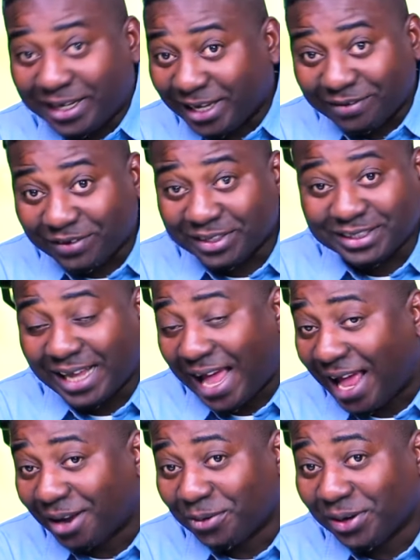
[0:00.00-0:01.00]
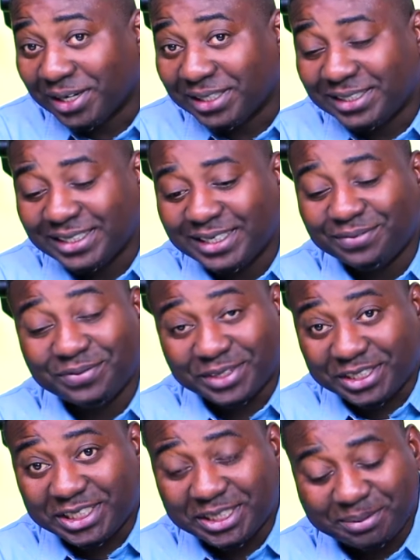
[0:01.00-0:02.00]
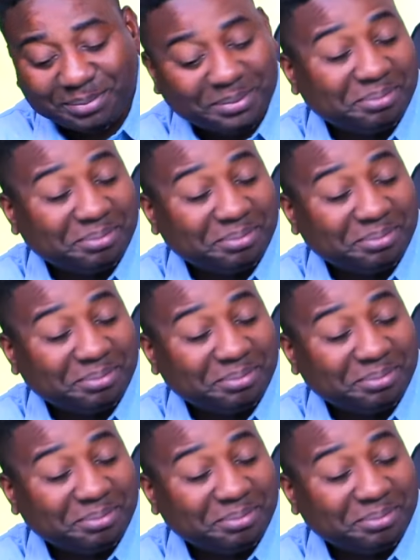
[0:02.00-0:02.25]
Give us high quality for cheap.